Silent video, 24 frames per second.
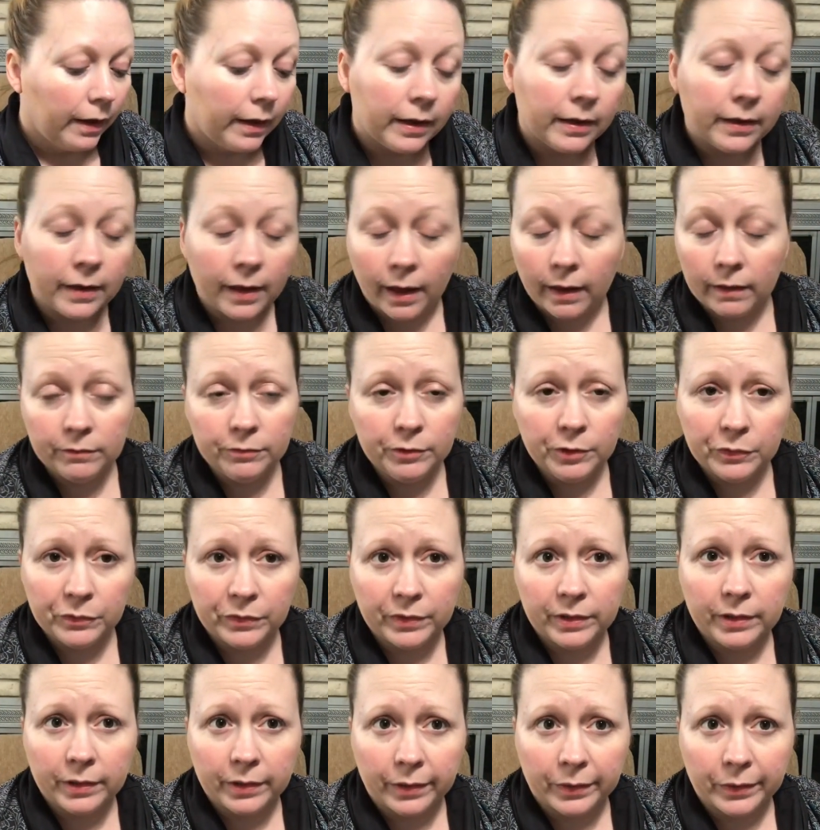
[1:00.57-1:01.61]
In every
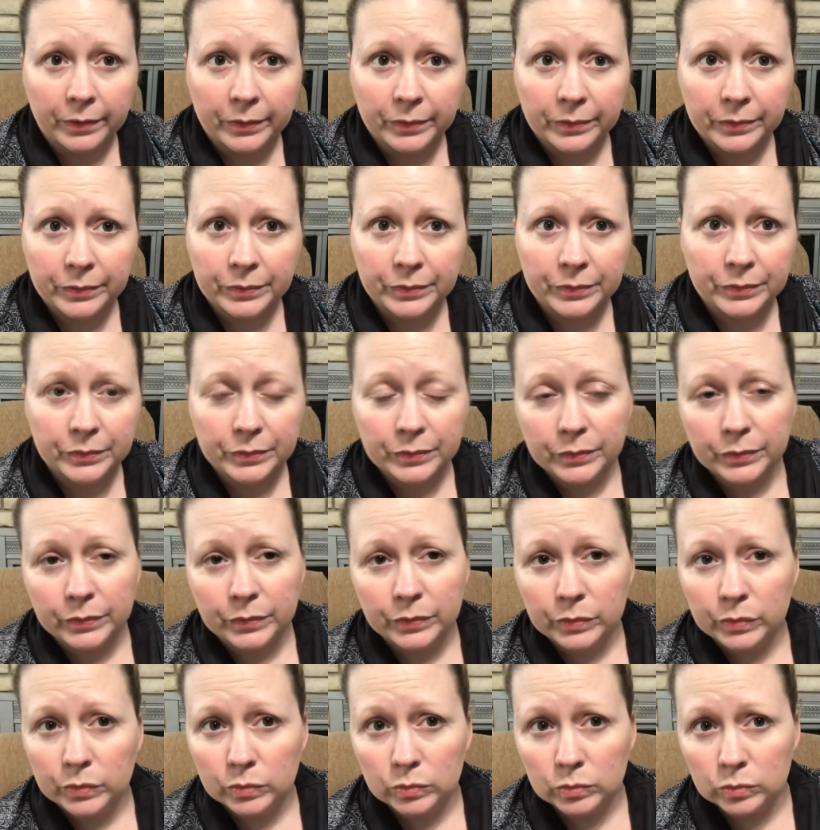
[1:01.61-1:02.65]
video,
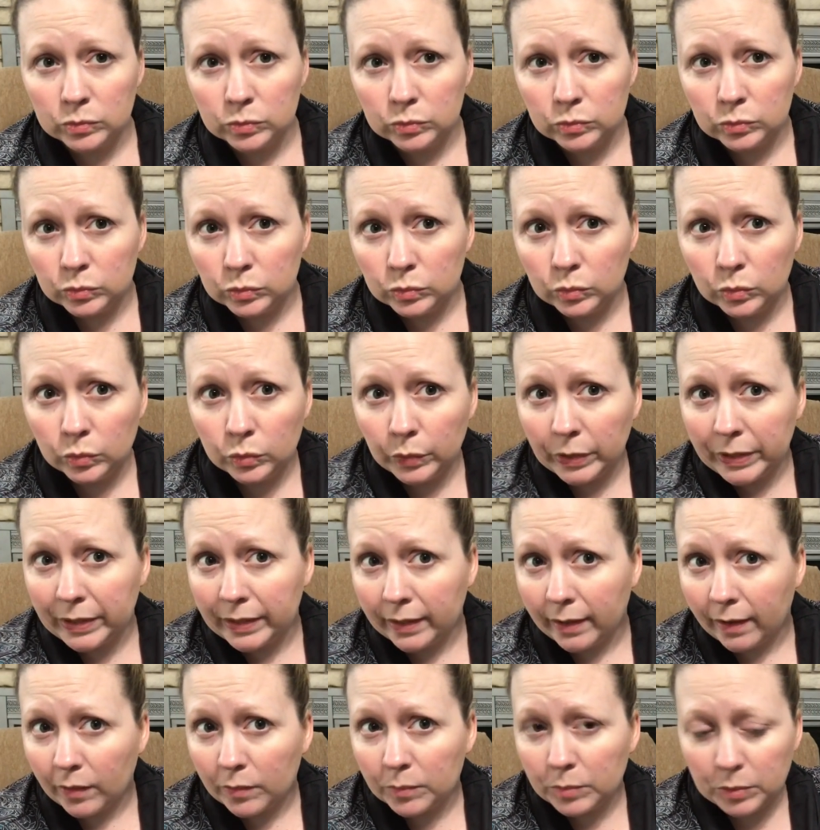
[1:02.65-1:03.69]
we
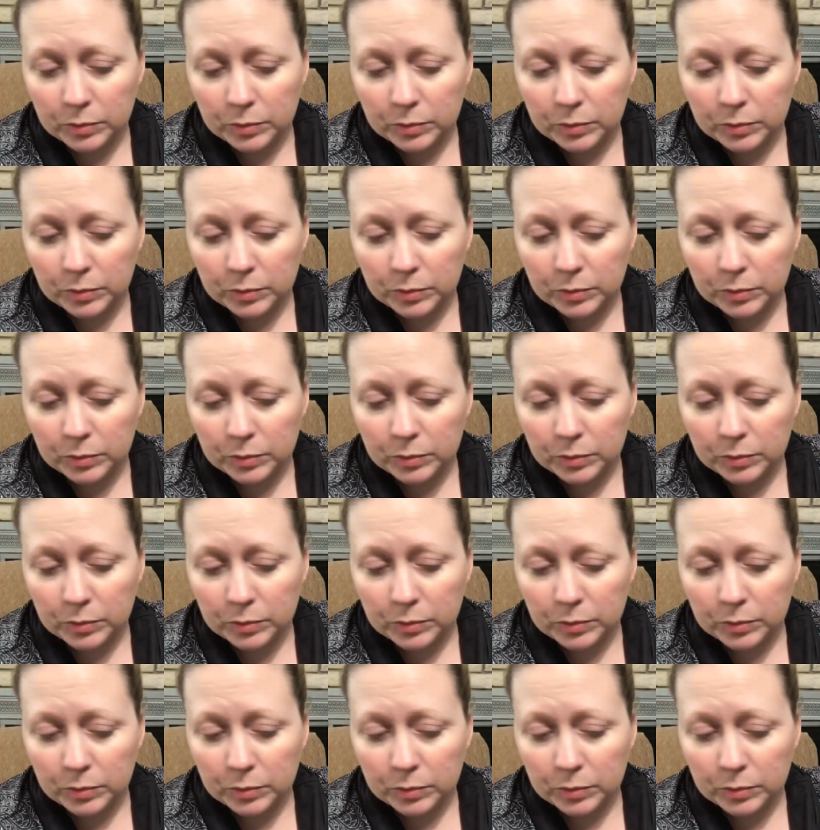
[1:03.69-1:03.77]
have